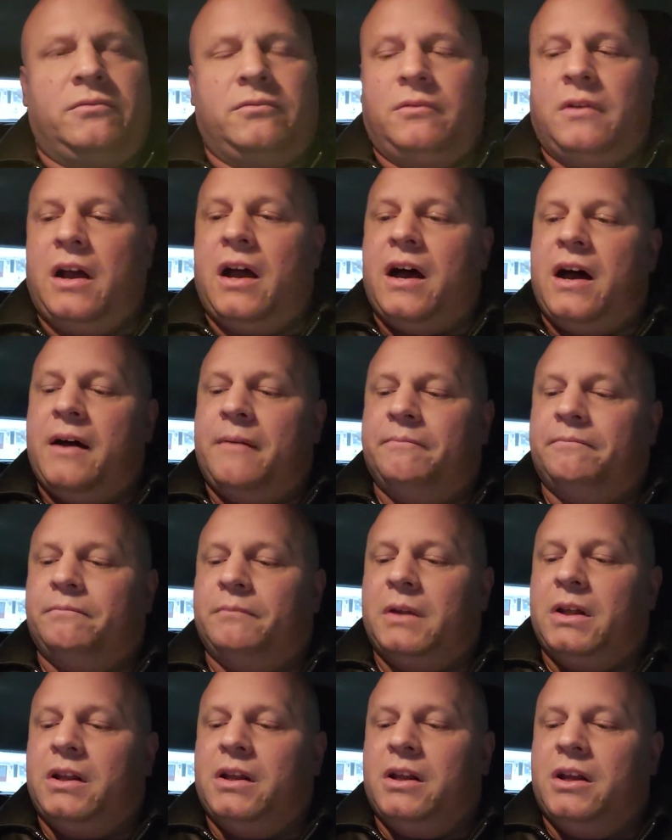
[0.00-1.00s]
Um,
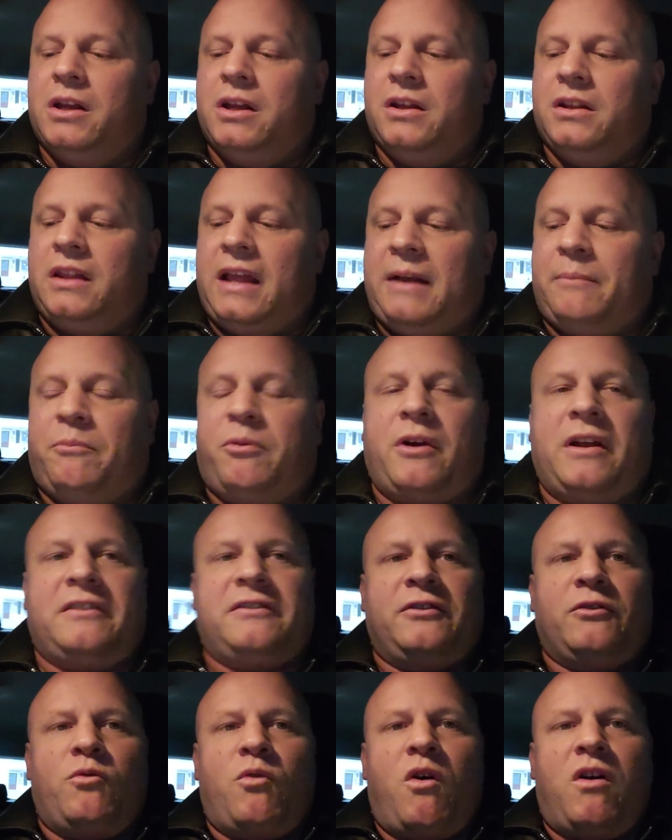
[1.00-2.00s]
like
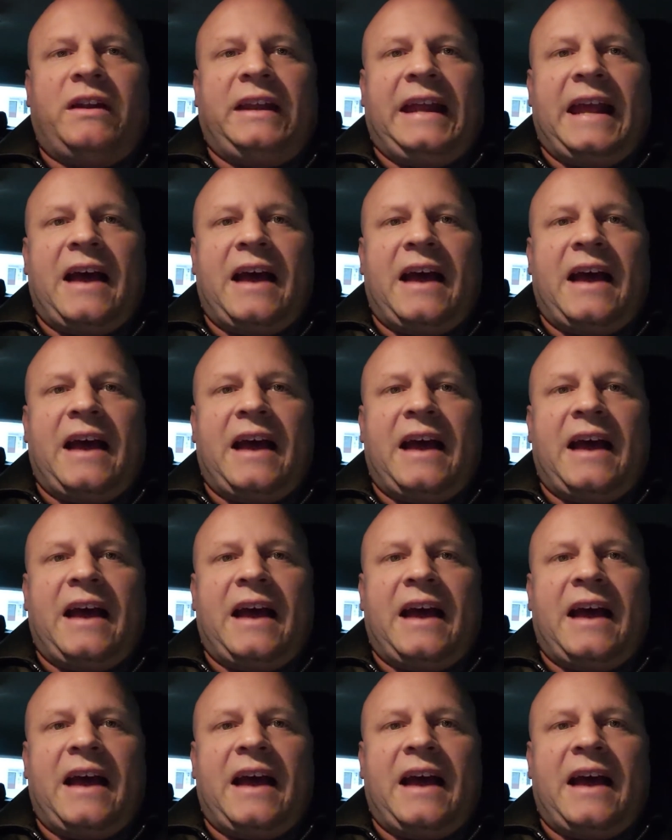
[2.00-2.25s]
pretzel on the